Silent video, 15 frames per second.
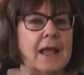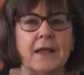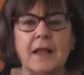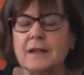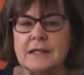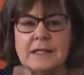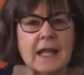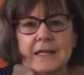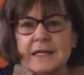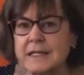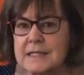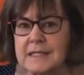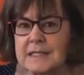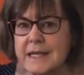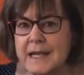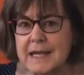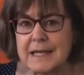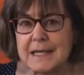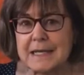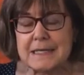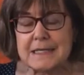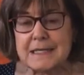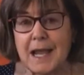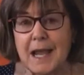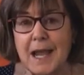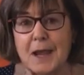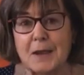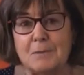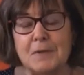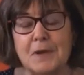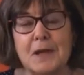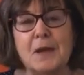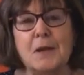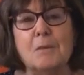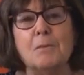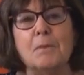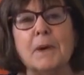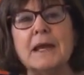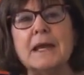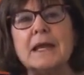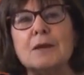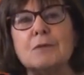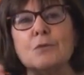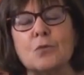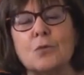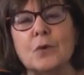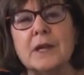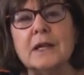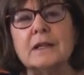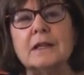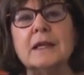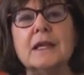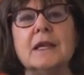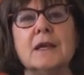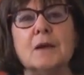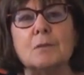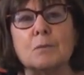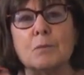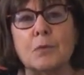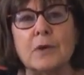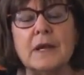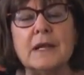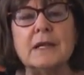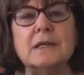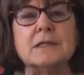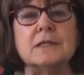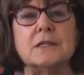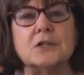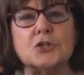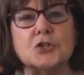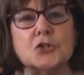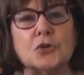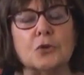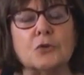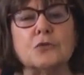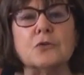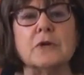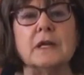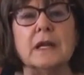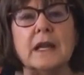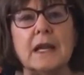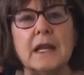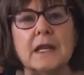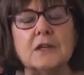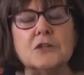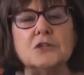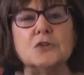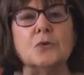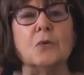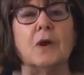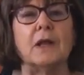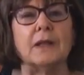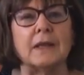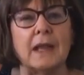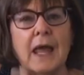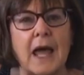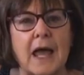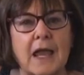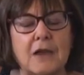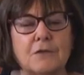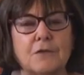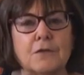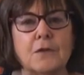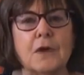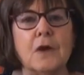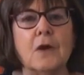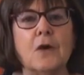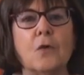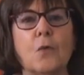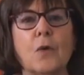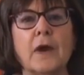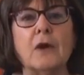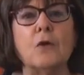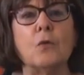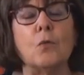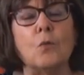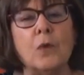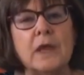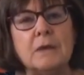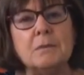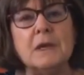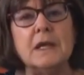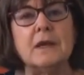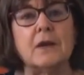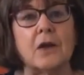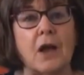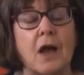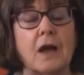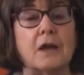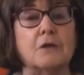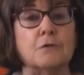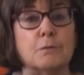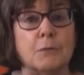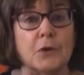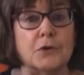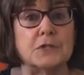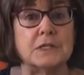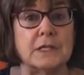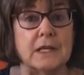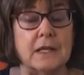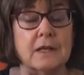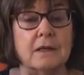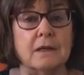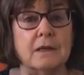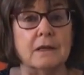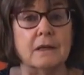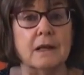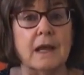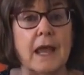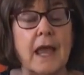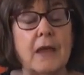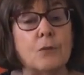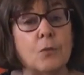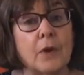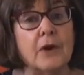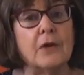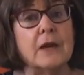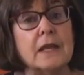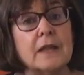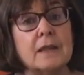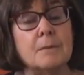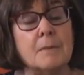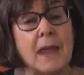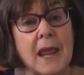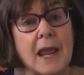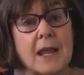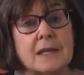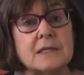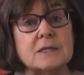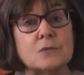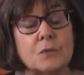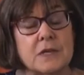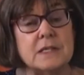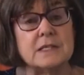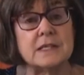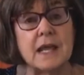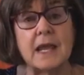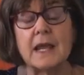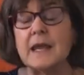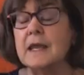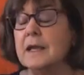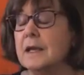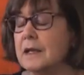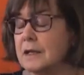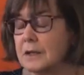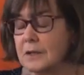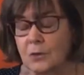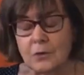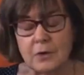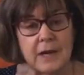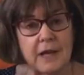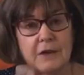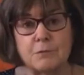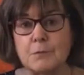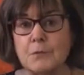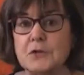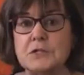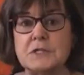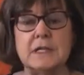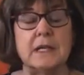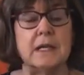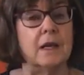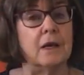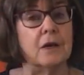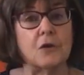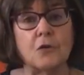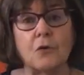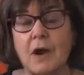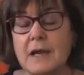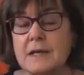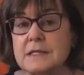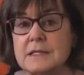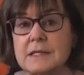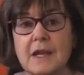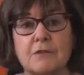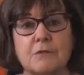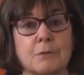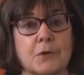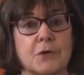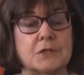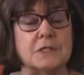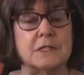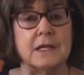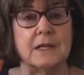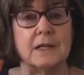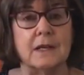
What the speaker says: That doesn't take any time, but it really brings children into a life where we meet a God of mercy, and where in the Mass we say, "Lord, have mercy. Christ, have mercy."